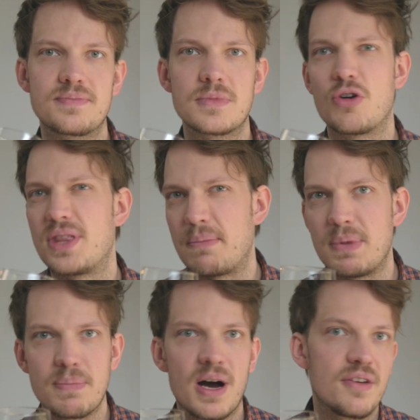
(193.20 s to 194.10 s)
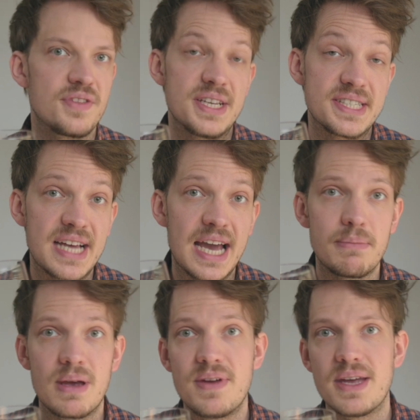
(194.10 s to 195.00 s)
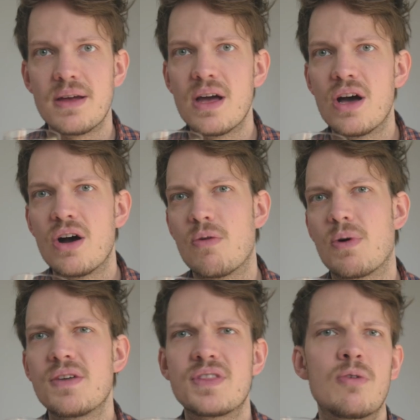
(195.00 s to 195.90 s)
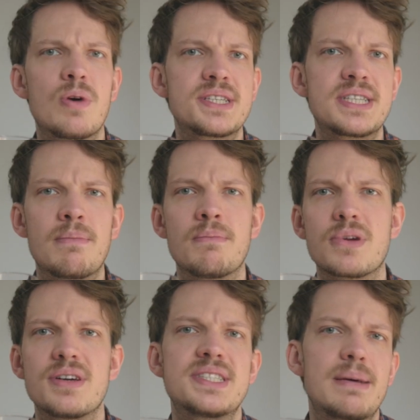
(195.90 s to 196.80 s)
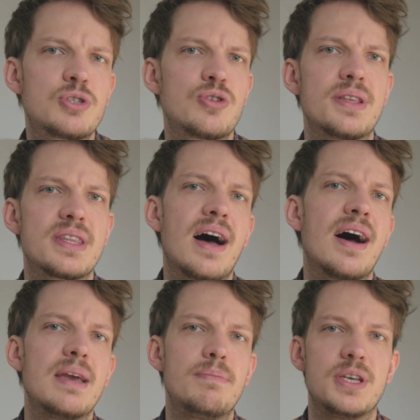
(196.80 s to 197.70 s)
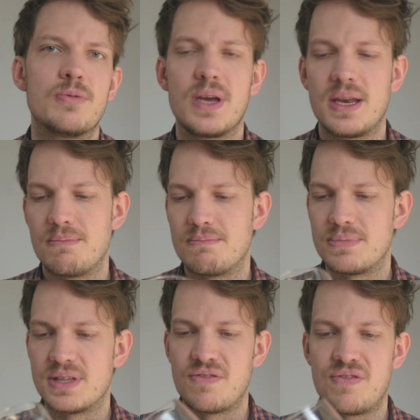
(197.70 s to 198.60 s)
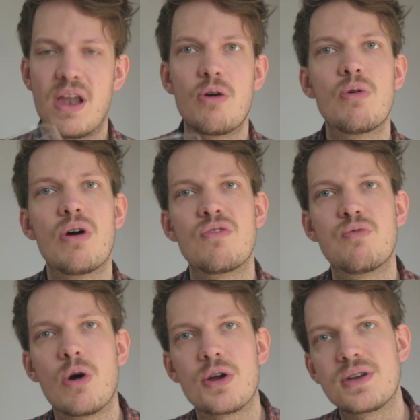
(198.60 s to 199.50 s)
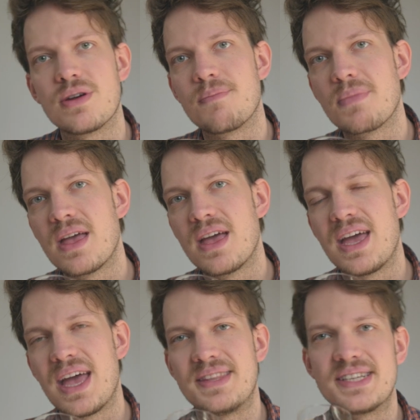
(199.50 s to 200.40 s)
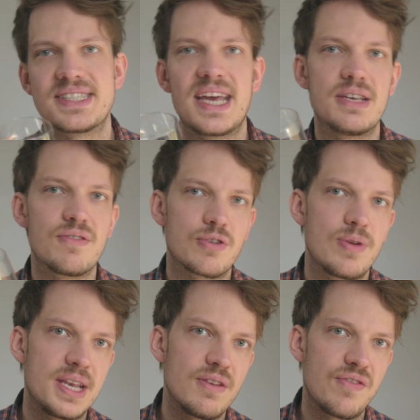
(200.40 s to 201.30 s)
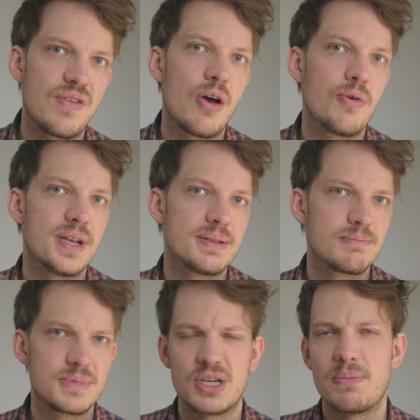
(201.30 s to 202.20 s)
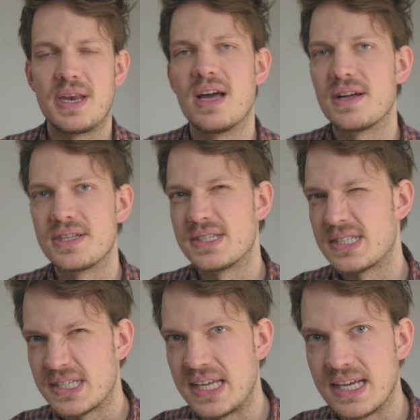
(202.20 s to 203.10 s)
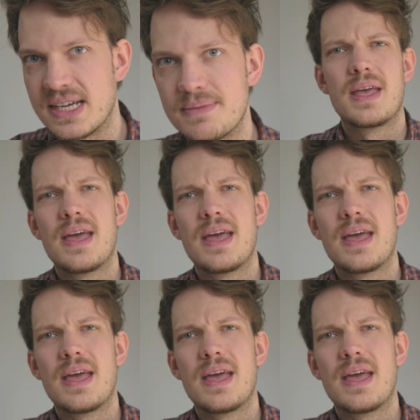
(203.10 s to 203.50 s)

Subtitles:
Could that be part of the design maybe? What if there were some conceptual tie between the flow of water and the state of creative flow that so many artists seek?